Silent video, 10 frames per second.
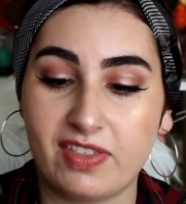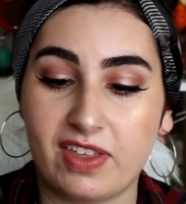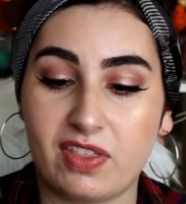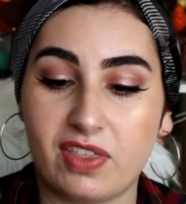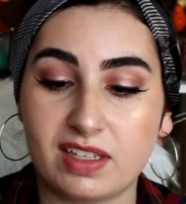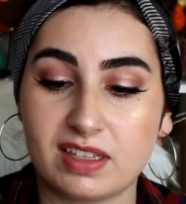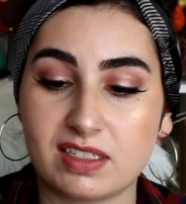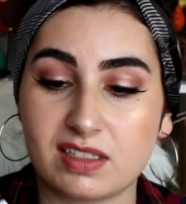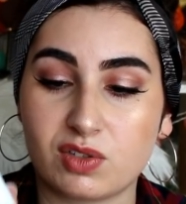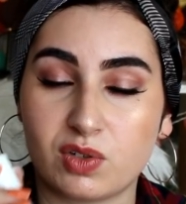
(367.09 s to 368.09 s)
I think
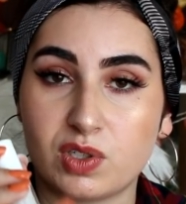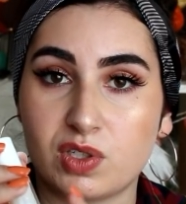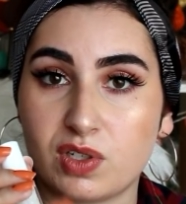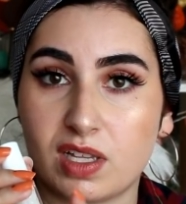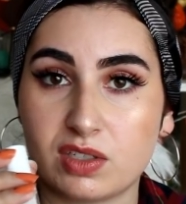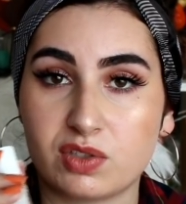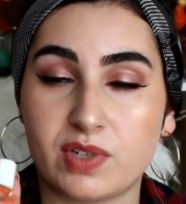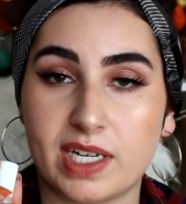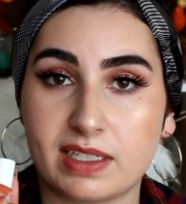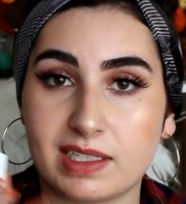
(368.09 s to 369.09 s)
this is going to color
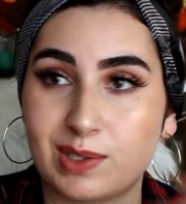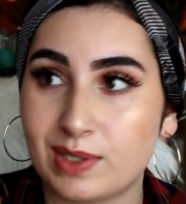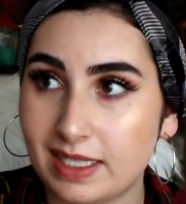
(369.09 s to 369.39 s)
correct your